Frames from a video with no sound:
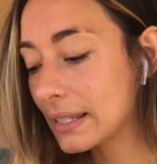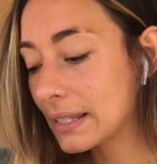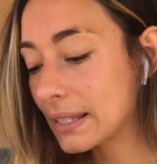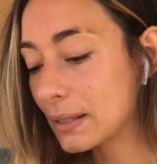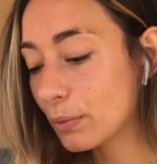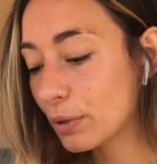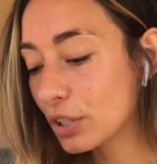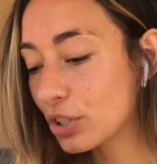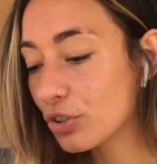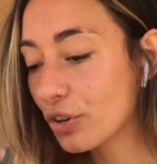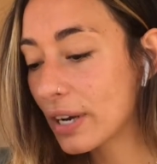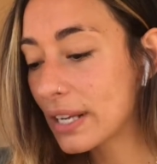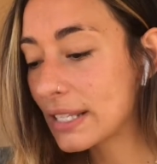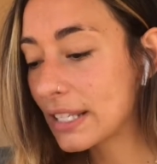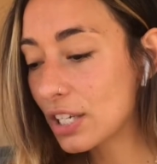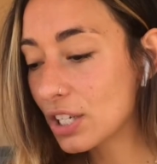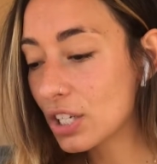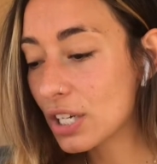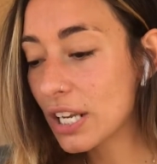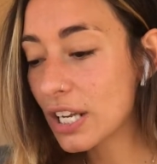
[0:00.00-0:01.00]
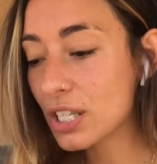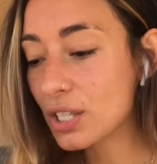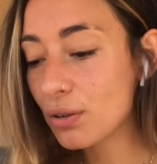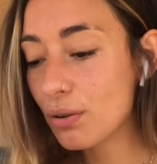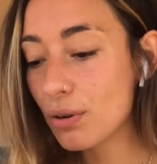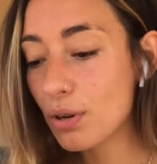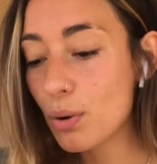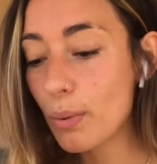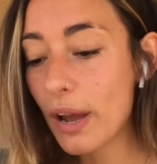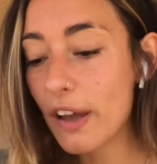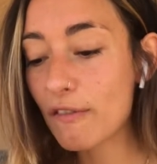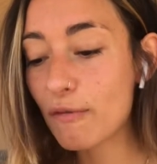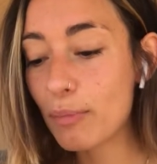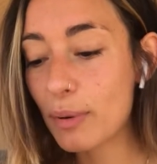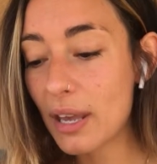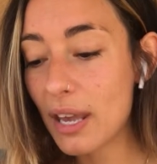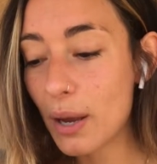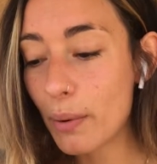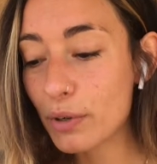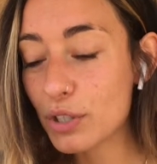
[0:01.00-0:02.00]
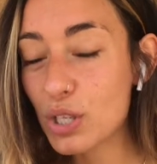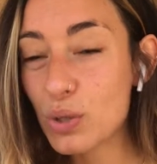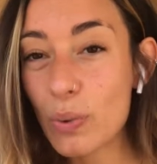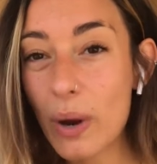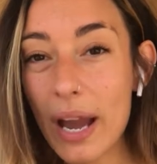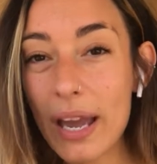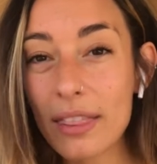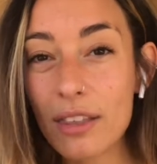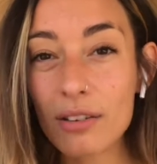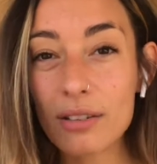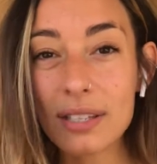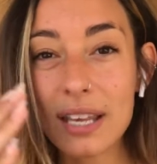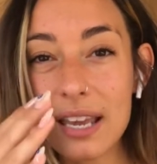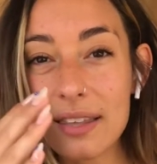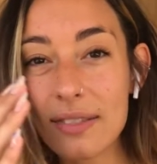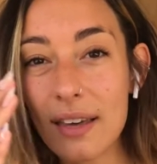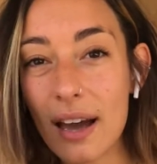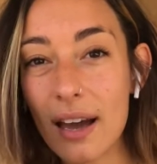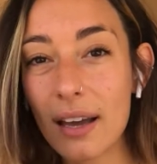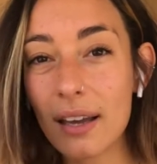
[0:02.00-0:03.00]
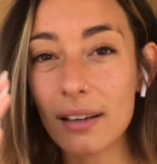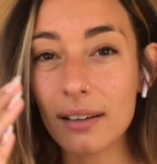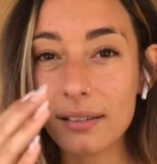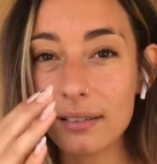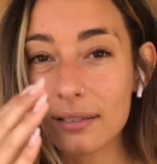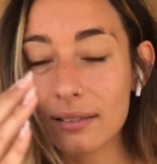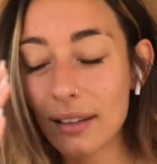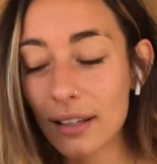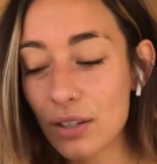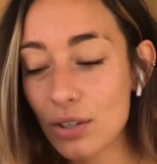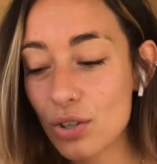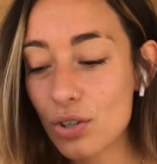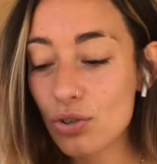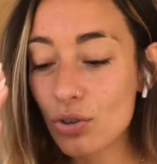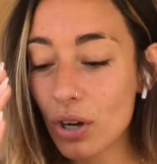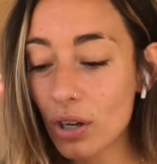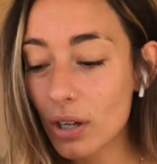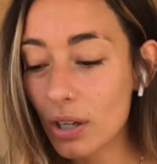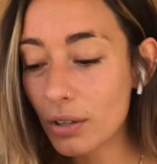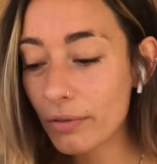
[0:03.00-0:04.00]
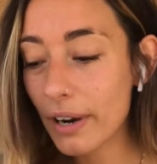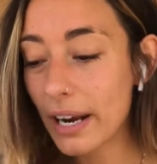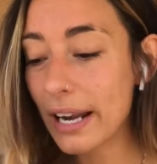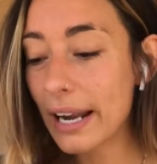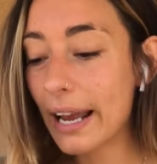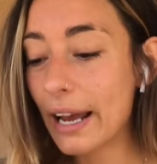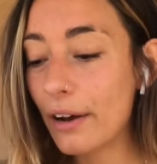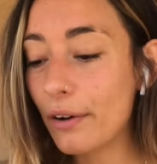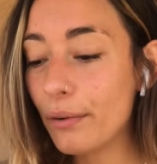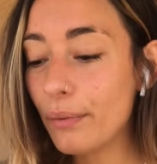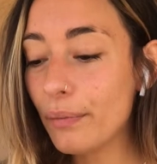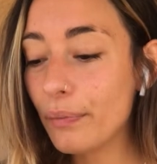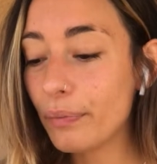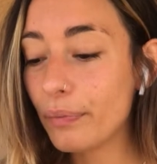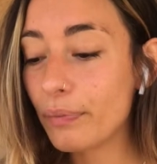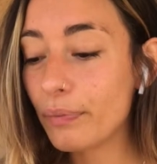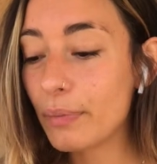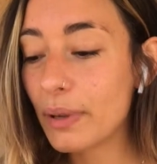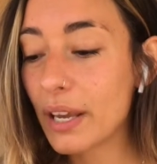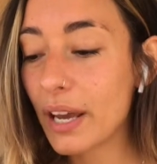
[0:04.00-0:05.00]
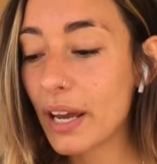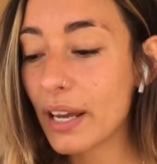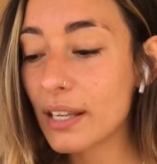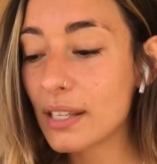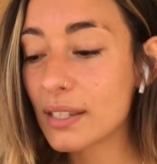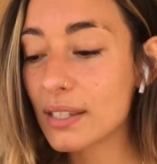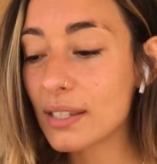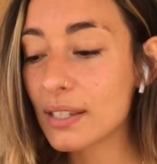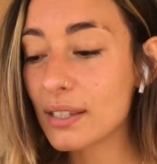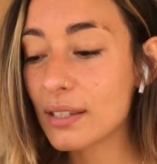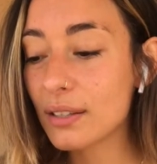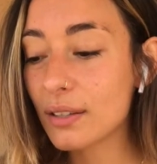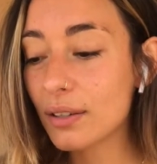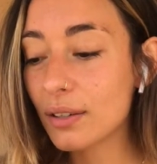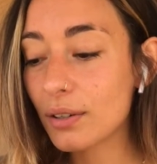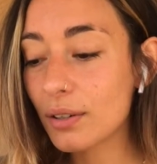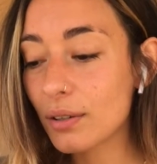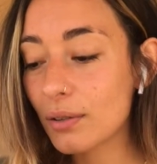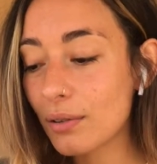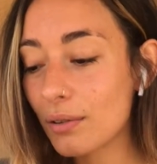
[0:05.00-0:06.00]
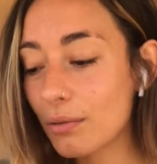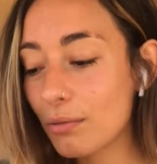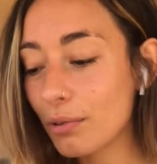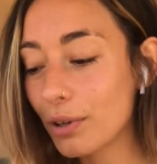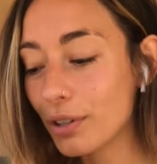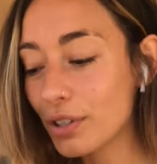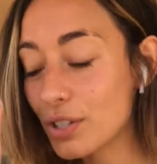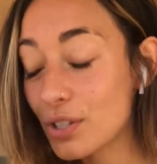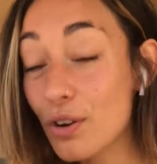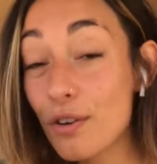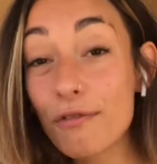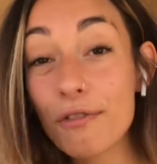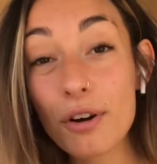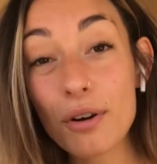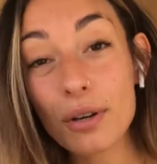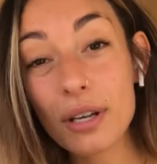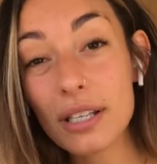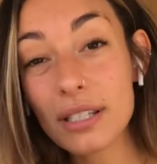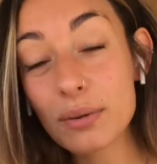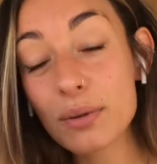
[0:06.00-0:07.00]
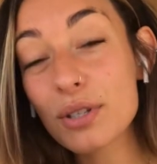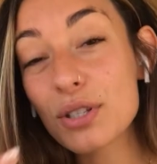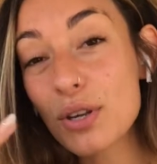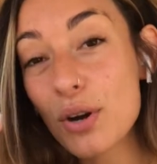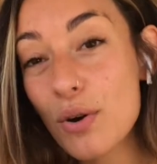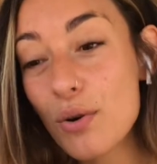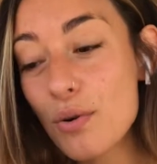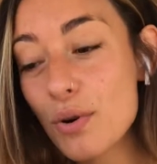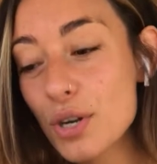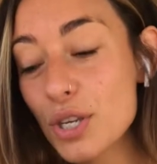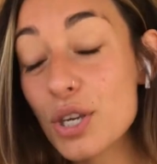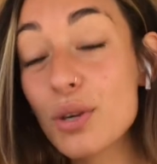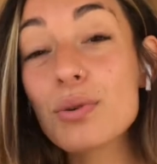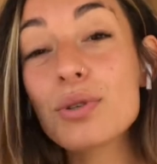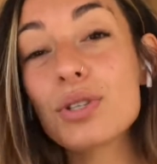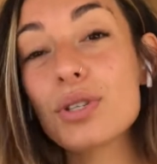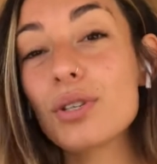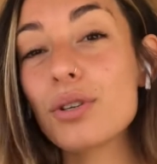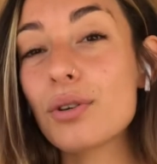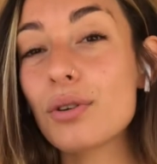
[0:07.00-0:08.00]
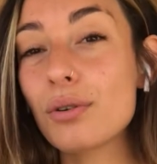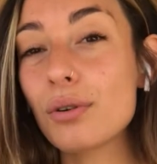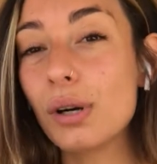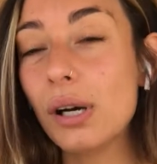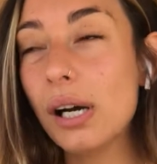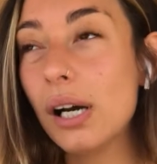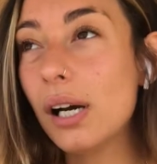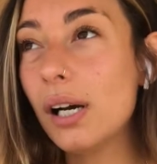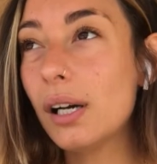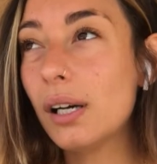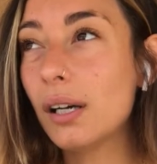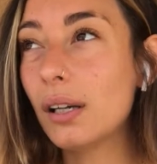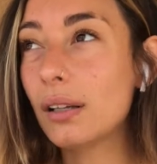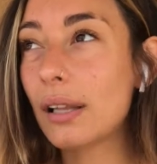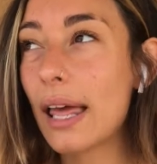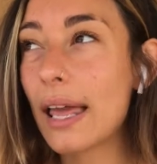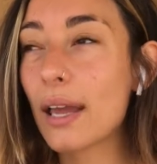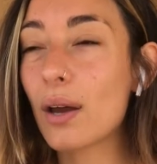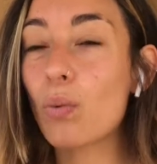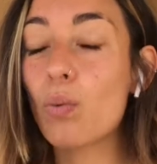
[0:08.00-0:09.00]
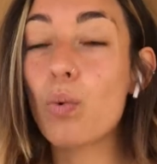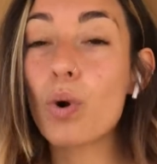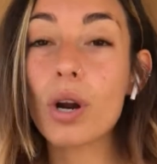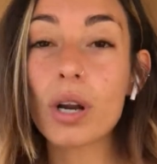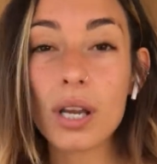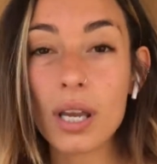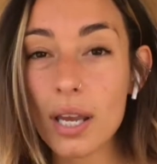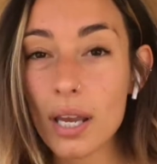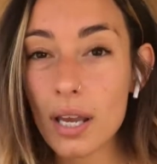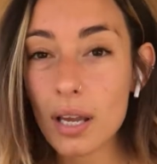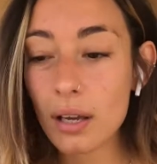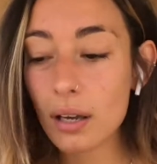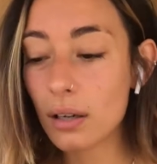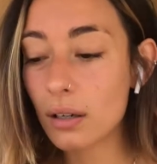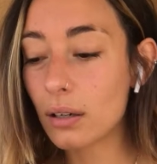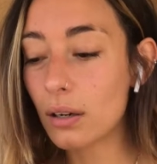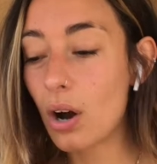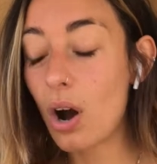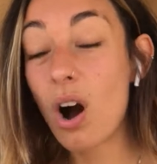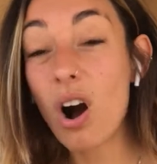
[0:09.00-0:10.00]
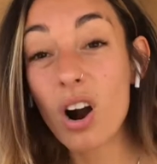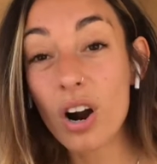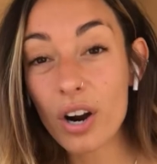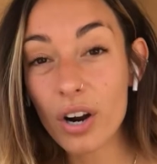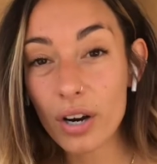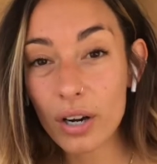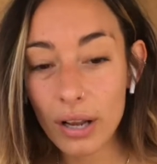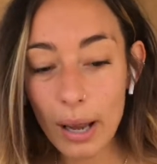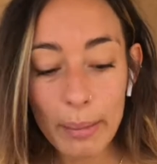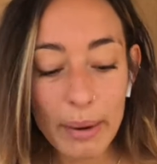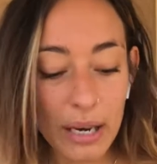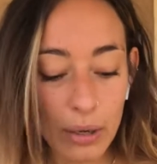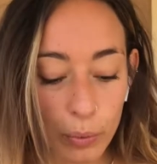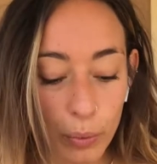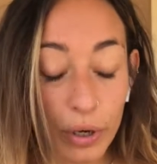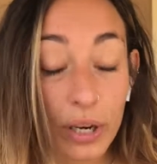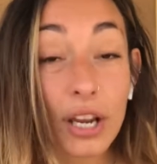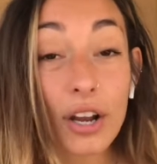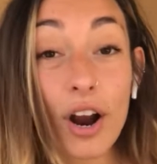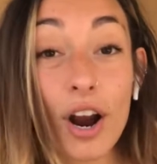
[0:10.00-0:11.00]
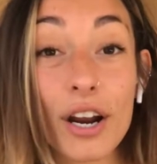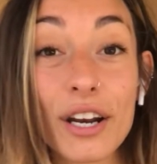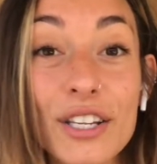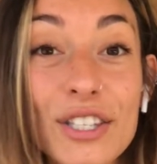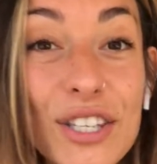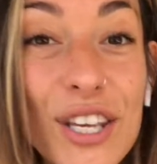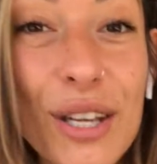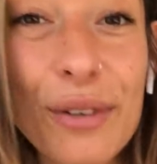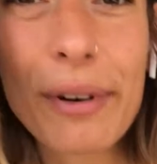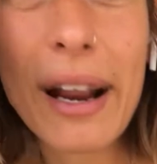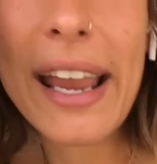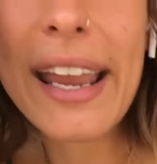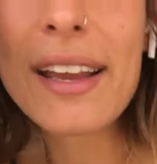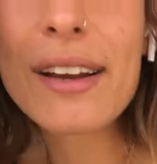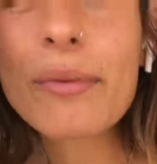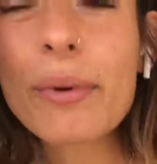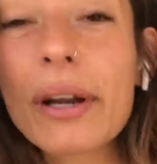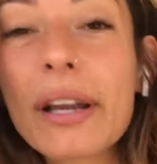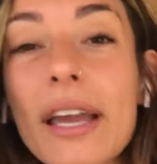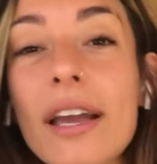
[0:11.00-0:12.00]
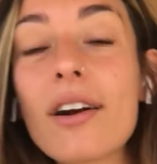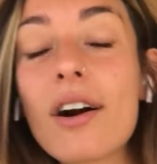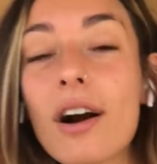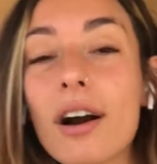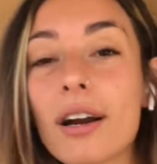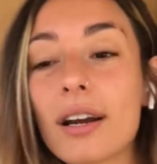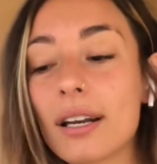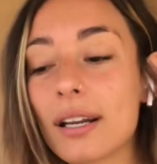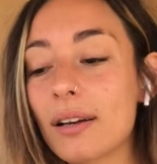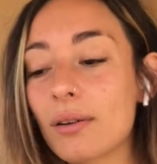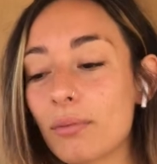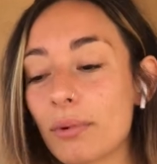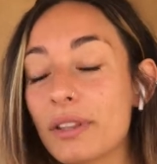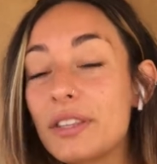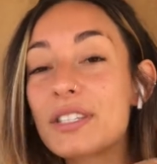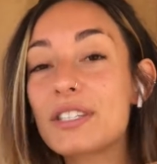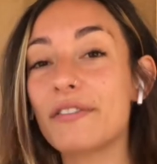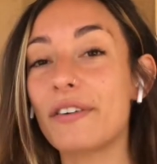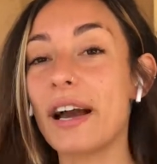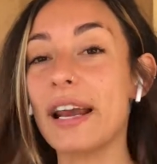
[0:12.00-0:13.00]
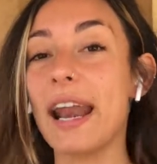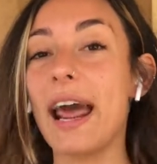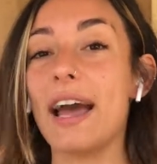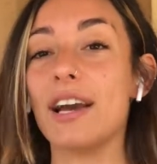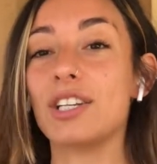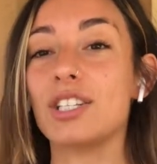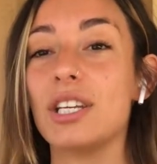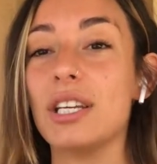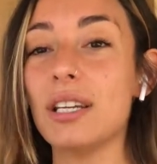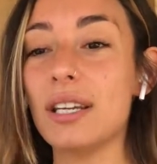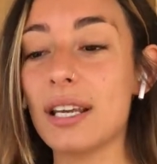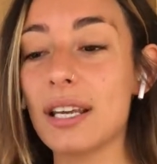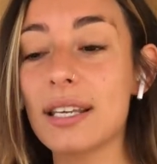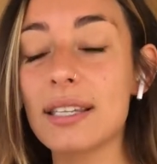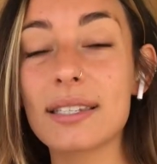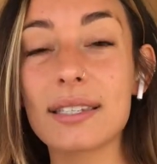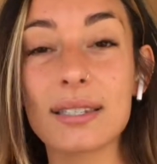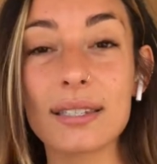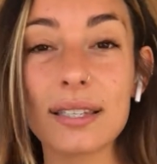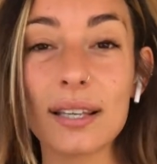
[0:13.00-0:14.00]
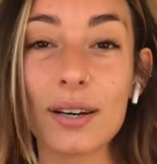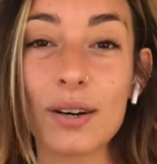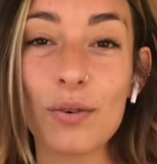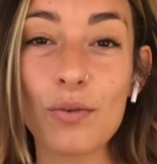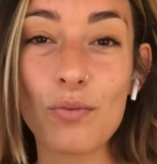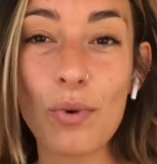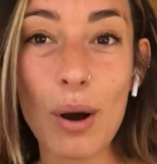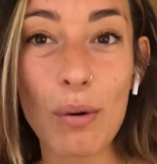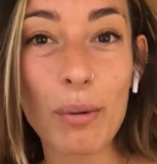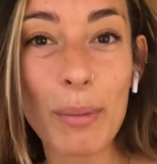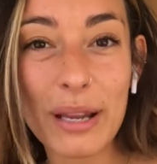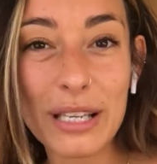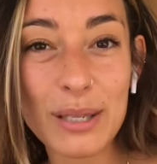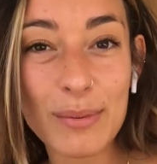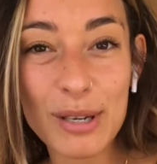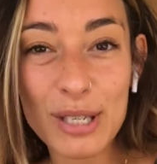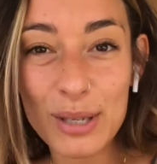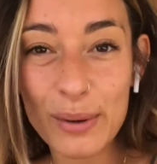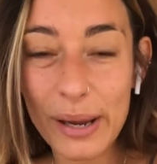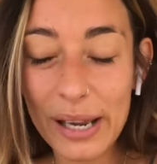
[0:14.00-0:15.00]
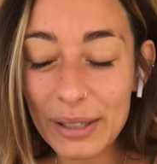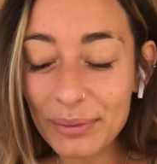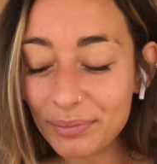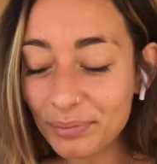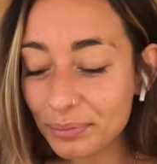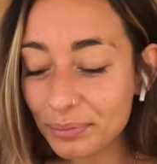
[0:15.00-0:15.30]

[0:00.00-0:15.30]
We're transitioning into a new way of being, which is why there's like that struggle right now, because we're so focused, we're so used to like working hard. I mean, working hard is good, right? Working hard with divine action is what we're meant to be doing.